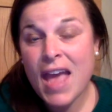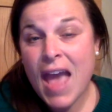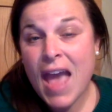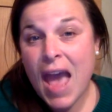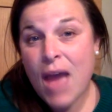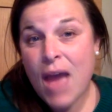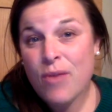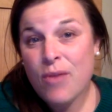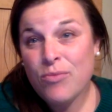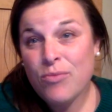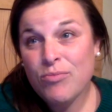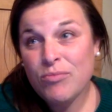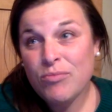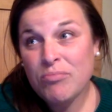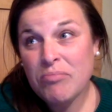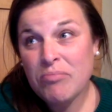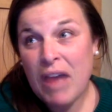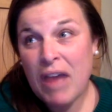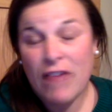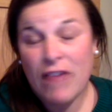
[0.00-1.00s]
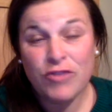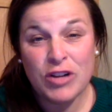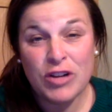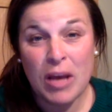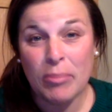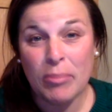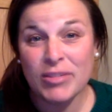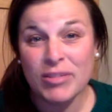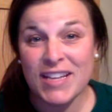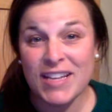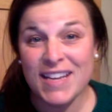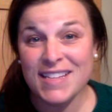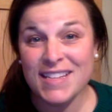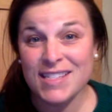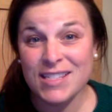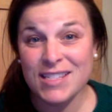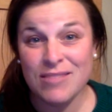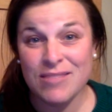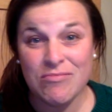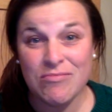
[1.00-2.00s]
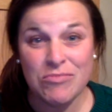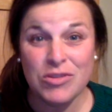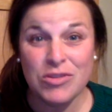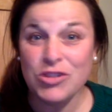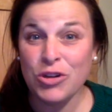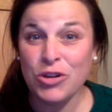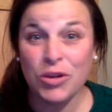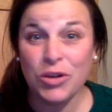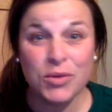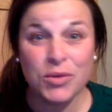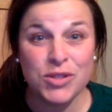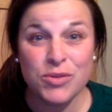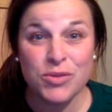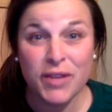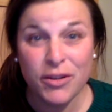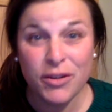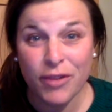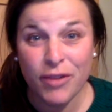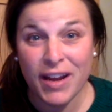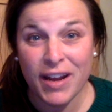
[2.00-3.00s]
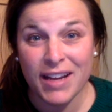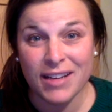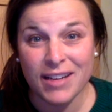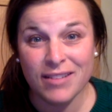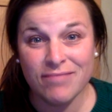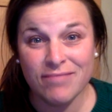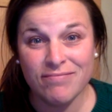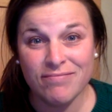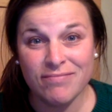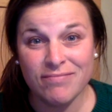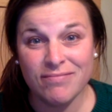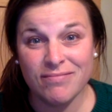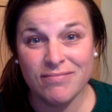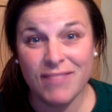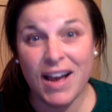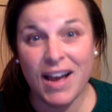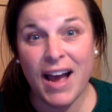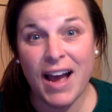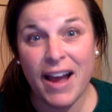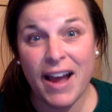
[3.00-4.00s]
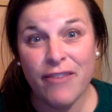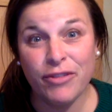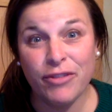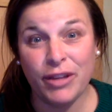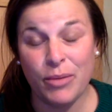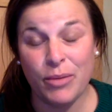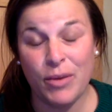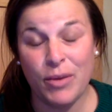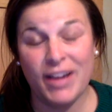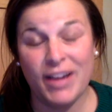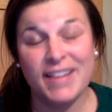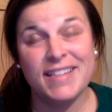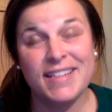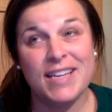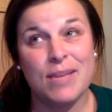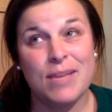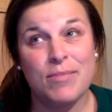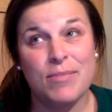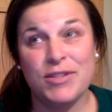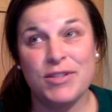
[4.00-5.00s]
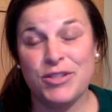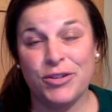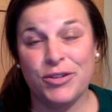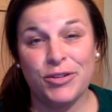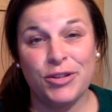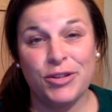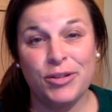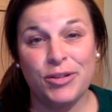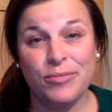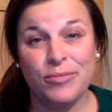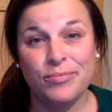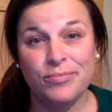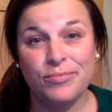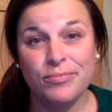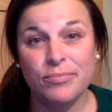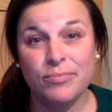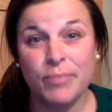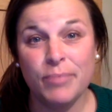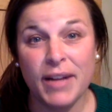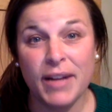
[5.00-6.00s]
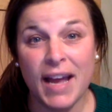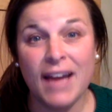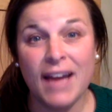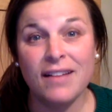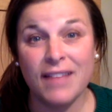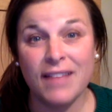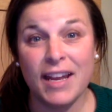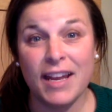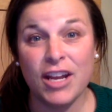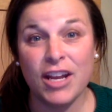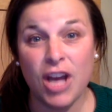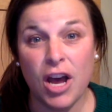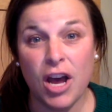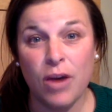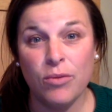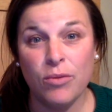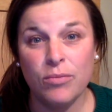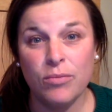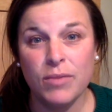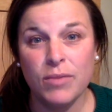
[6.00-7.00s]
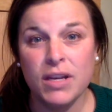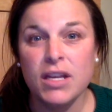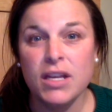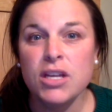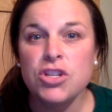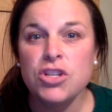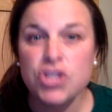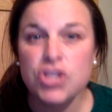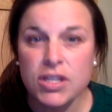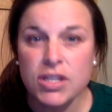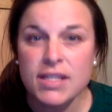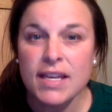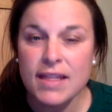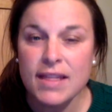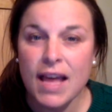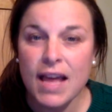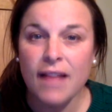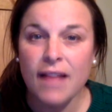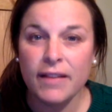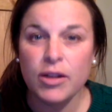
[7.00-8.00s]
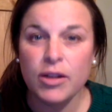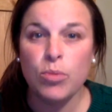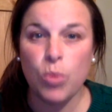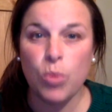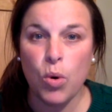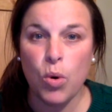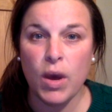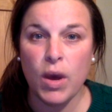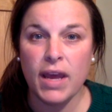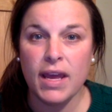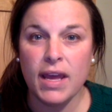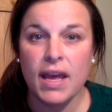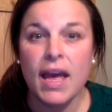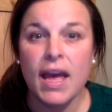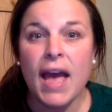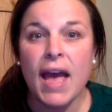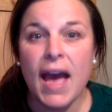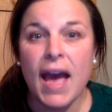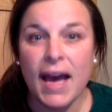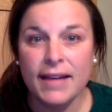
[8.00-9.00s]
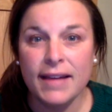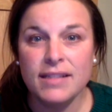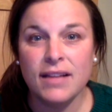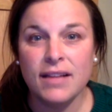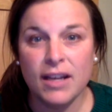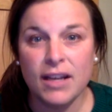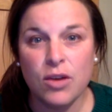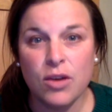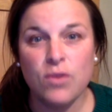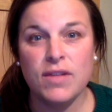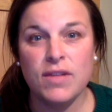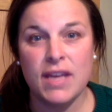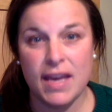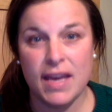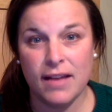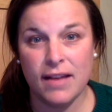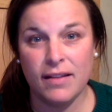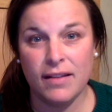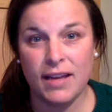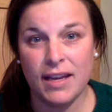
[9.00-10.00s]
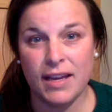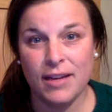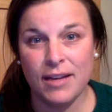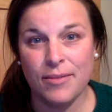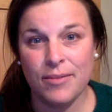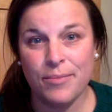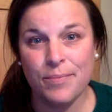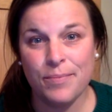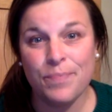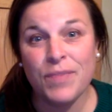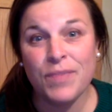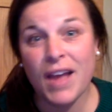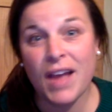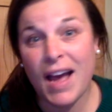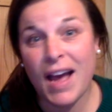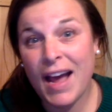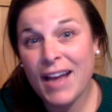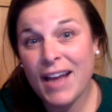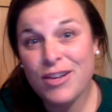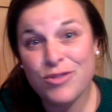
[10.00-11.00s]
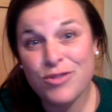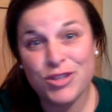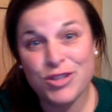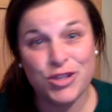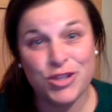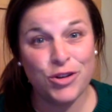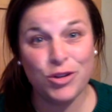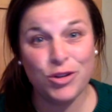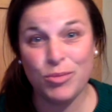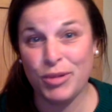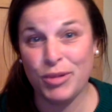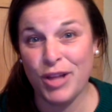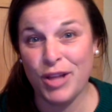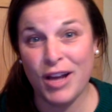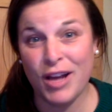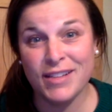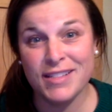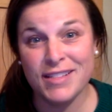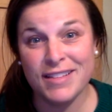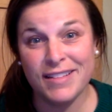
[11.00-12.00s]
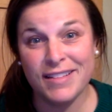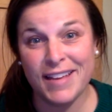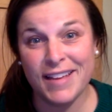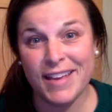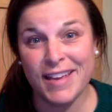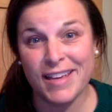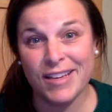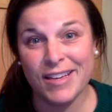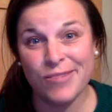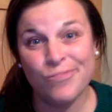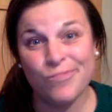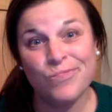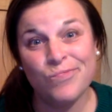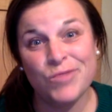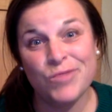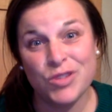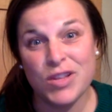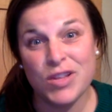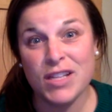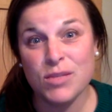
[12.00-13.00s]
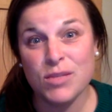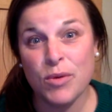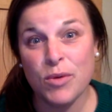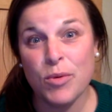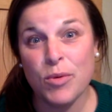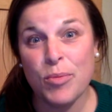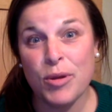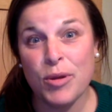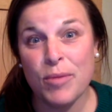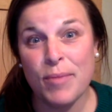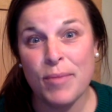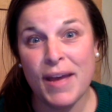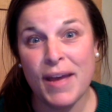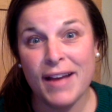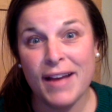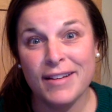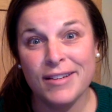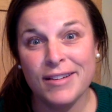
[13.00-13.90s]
And after a couple days, the turtle was doing great. I really wanted to keep the turtle, but I had to let it go. Just like that little boy had to let go of the alien. I knew the turtle belonged in the lake, so that's where we put him back.